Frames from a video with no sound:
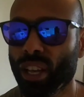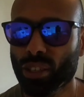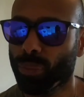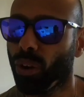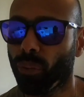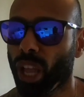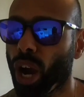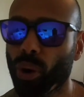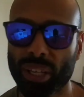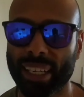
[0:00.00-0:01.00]
So I'm not
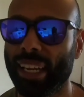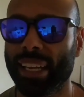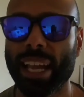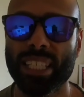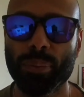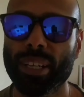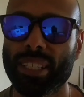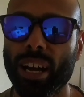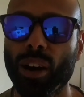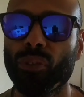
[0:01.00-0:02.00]
holding it against
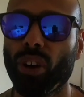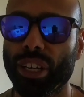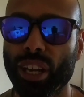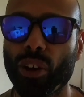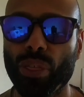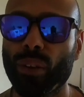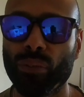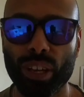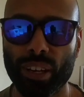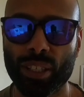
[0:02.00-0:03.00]
myself. I know
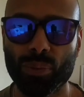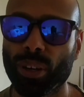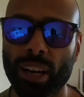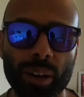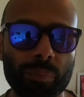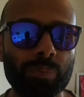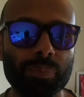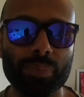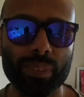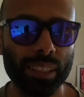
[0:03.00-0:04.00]
that fitness will come.